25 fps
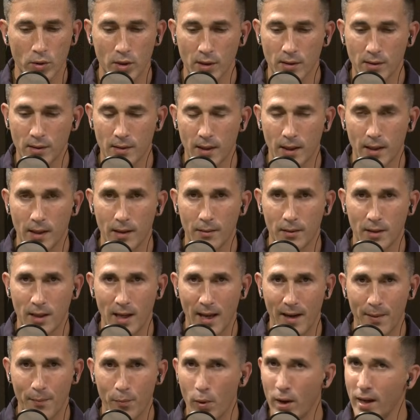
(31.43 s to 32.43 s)
just
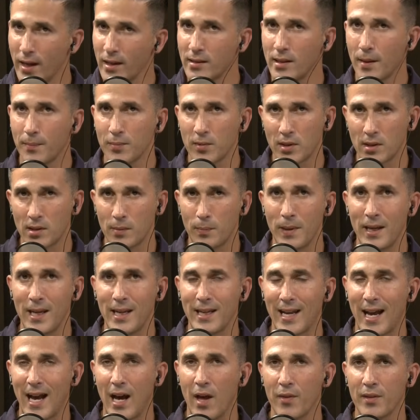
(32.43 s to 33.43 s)
kind of bring us up to
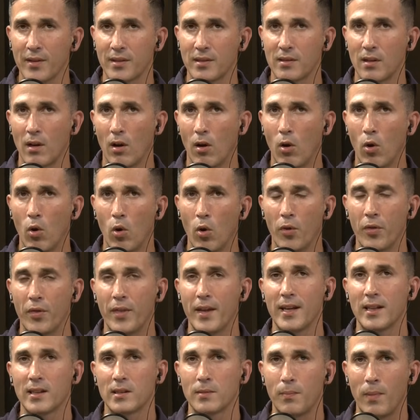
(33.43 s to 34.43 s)
speed how this whole
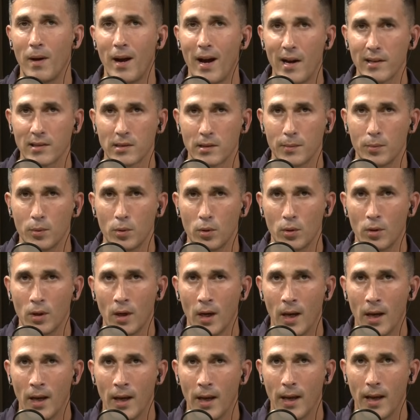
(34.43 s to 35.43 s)
thing is possible
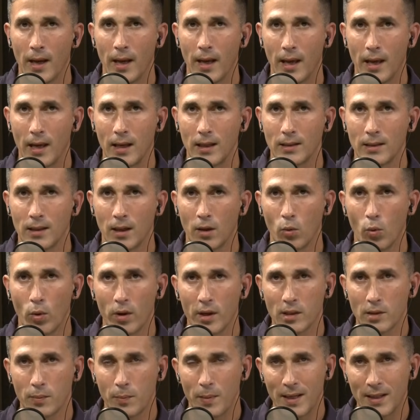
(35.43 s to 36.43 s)
and what
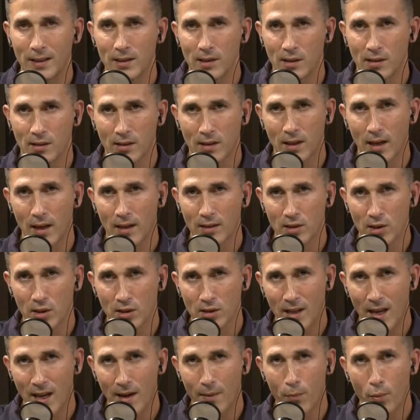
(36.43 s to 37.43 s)
is being discussed.
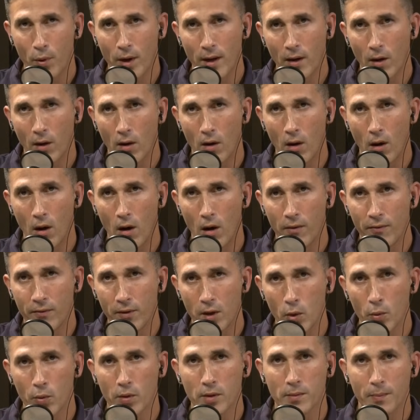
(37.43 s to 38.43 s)
Just kind of bring our
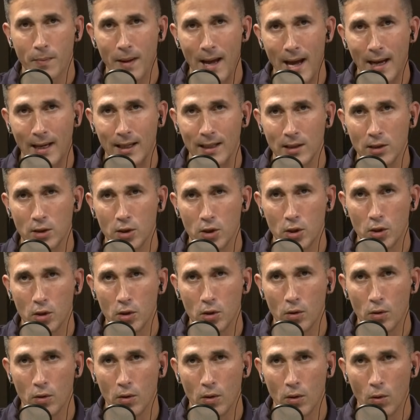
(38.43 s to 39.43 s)
viewers back
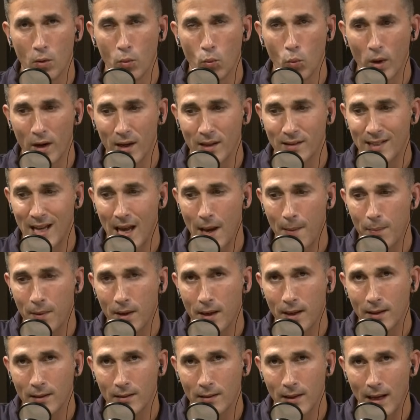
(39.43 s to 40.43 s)
into what is
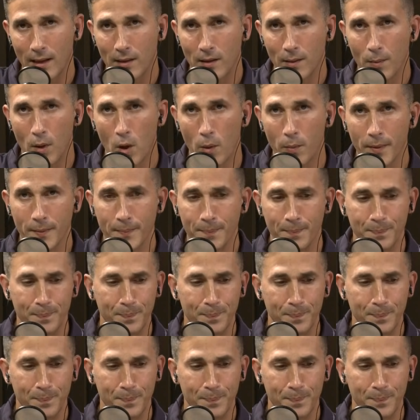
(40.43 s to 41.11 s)
happening at the moment.